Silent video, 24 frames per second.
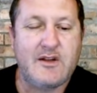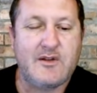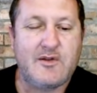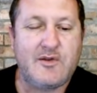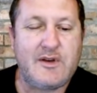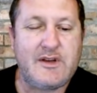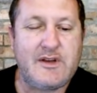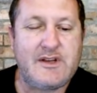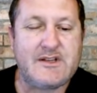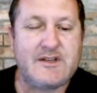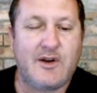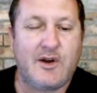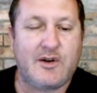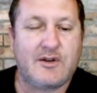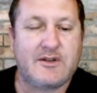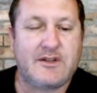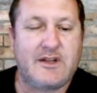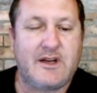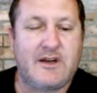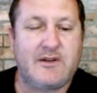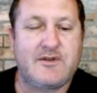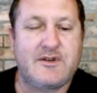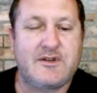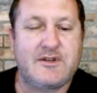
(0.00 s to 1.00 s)
to ease
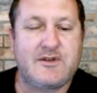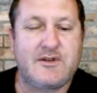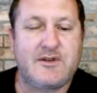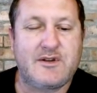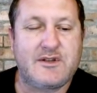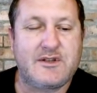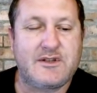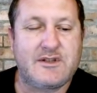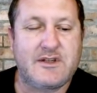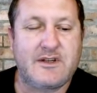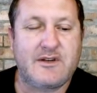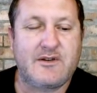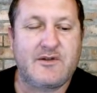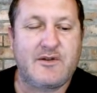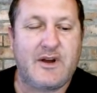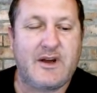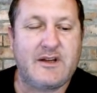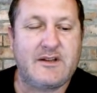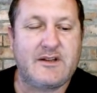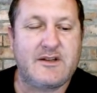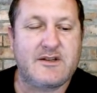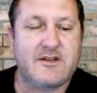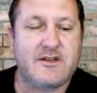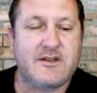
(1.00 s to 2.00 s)
lockdown restrictions and
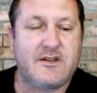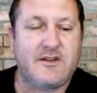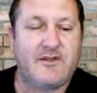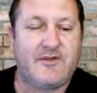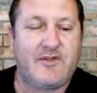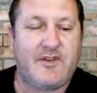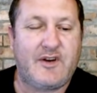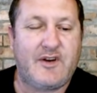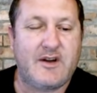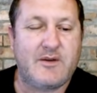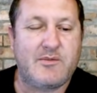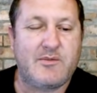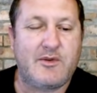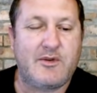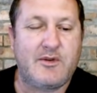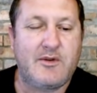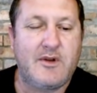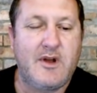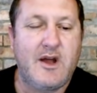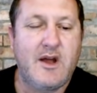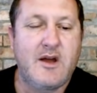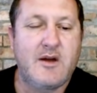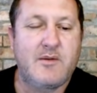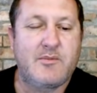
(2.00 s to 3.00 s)
create a
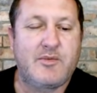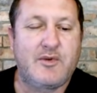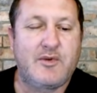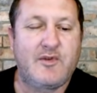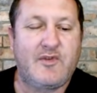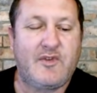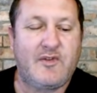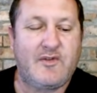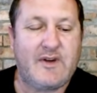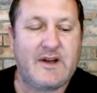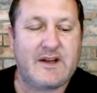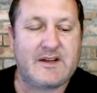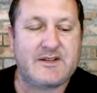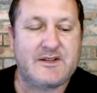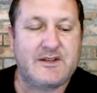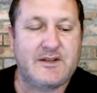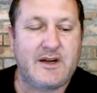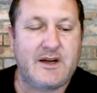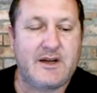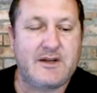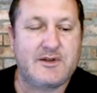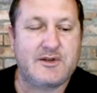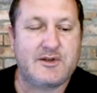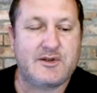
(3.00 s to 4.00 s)
certifiable proof of
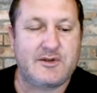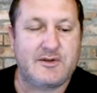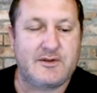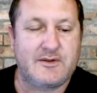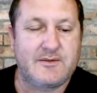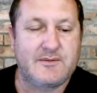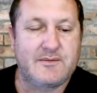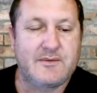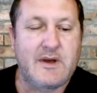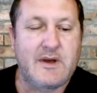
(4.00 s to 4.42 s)
vaccination.